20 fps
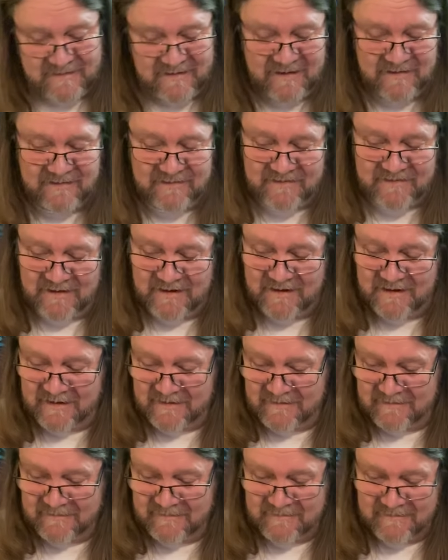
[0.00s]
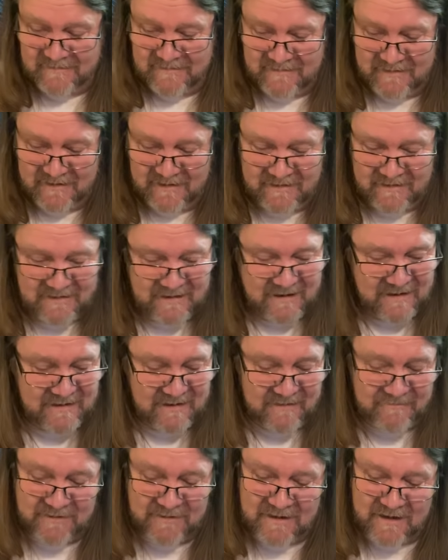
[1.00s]
I see it. They're
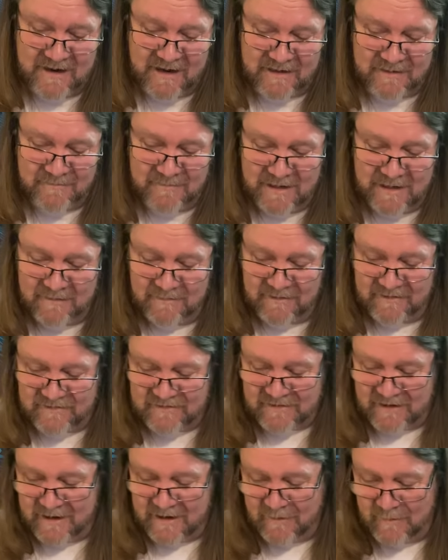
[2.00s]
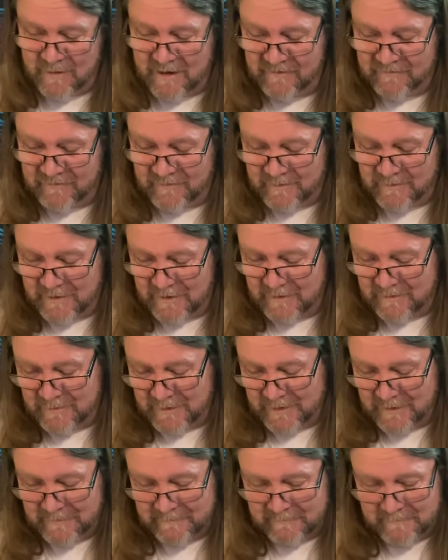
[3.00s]
definitely not going to be able to stay away from you,
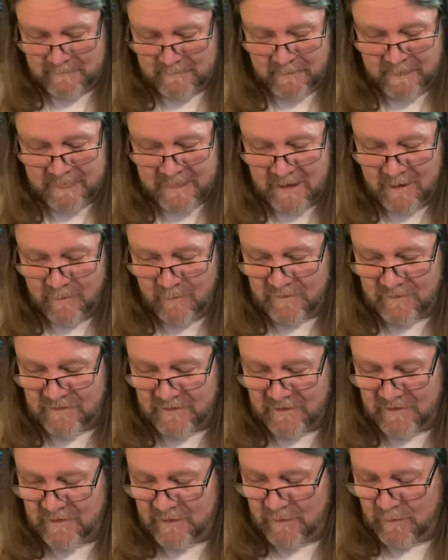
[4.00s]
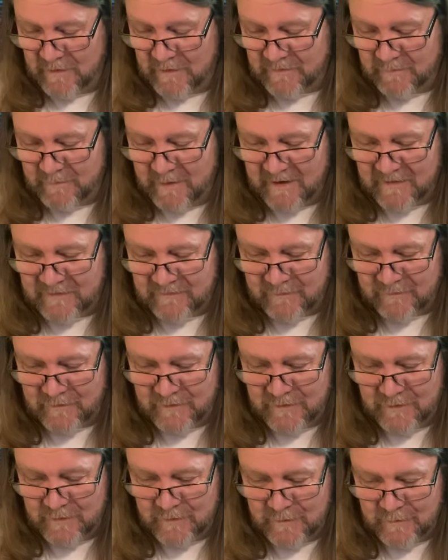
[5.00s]
but I want you to do what's best for
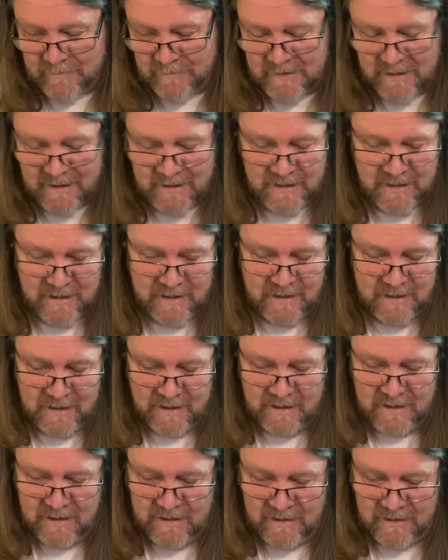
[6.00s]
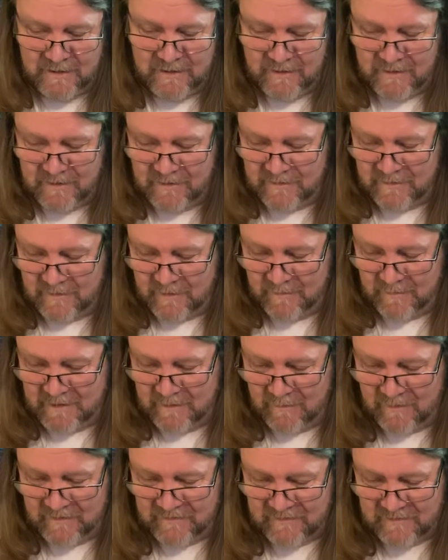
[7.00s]
you. Nobody
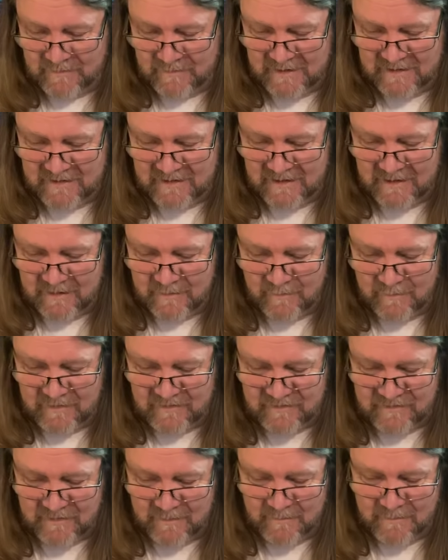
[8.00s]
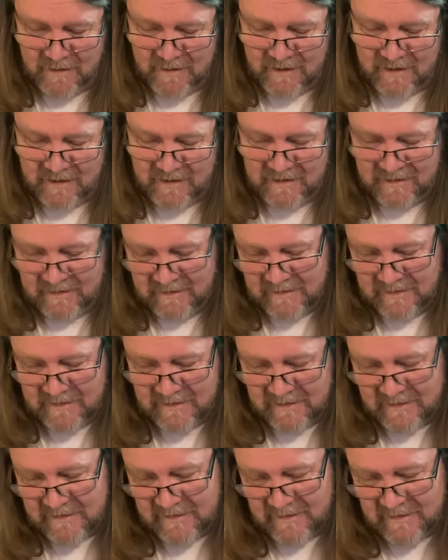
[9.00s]
wants to be dealing with somebody
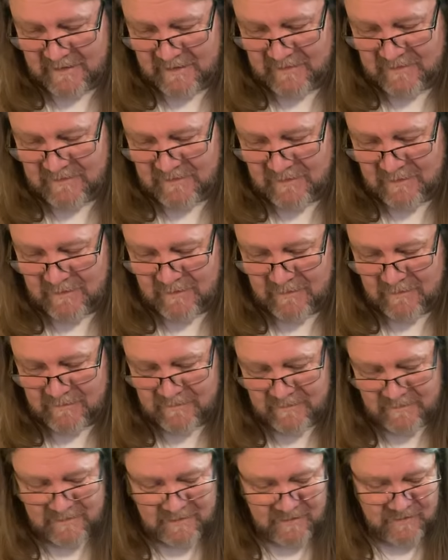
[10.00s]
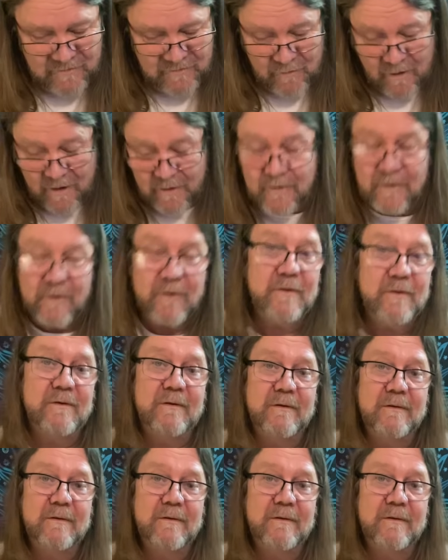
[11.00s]
that's, you know, a drunkard